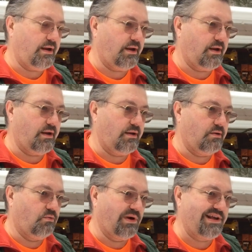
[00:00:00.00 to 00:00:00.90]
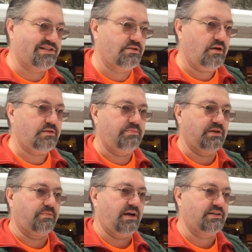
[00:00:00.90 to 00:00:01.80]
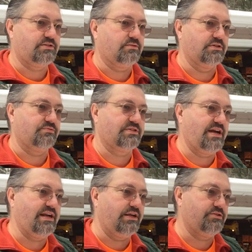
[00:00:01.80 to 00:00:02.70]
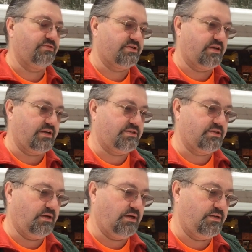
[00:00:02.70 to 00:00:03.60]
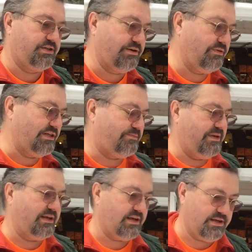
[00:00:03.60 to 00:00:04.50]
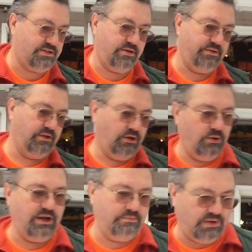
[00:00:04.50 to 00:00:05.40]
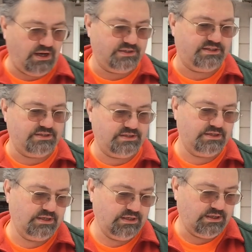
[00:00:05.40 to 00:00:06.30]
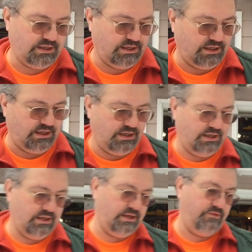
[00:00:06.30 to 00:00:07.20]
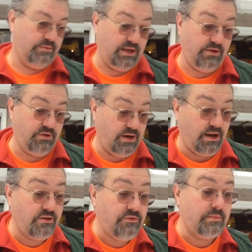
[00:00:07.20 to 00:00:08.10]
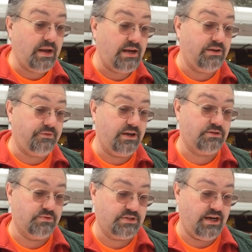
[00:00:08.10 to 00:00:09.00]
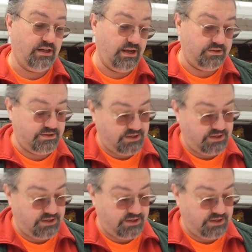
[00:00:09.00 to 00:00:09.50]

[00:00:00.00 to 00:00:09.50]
And what I saw at the big box stores was kind of interesting. Generally speaking, I saw the low-end boxes. Every manufacturer was kind of like this.